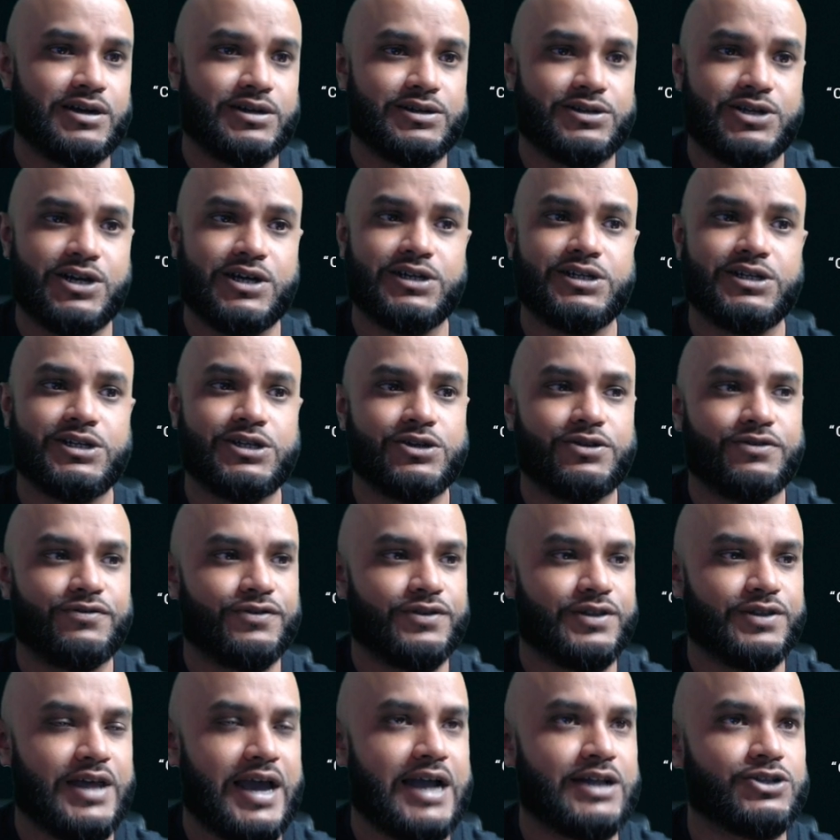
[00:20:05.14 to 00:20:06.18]
done deal for
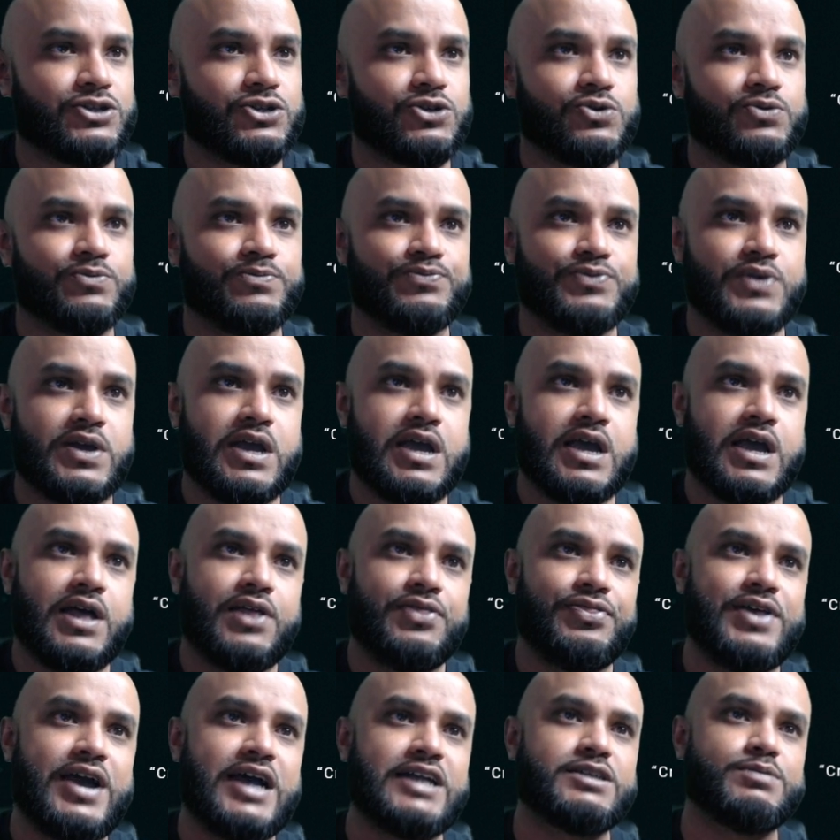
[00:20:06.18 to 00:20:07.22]
that too.
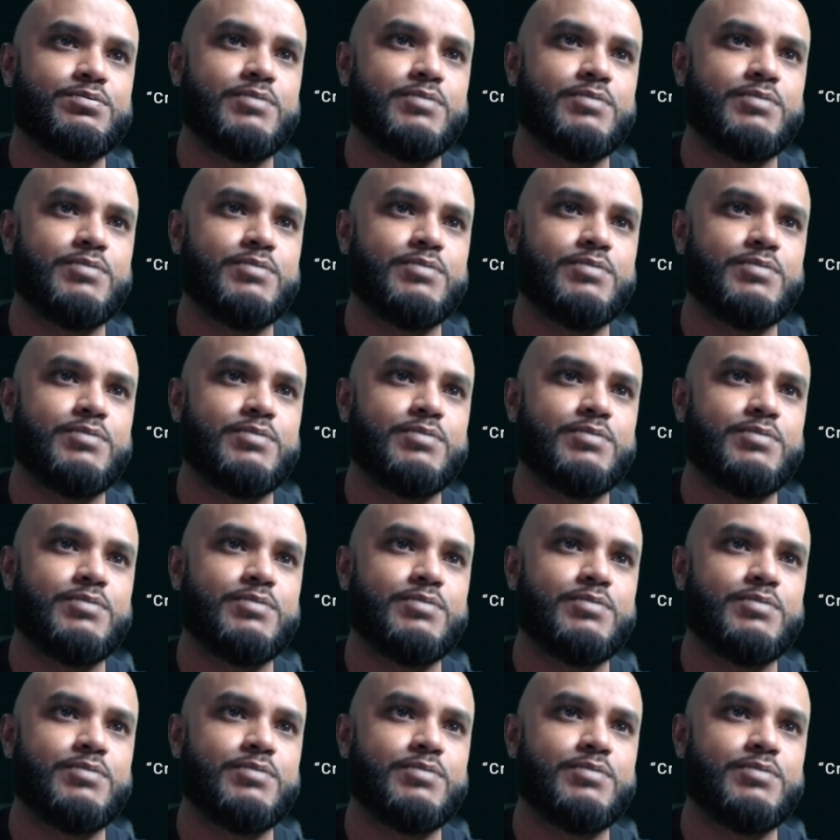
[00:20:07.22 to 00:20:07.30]
That's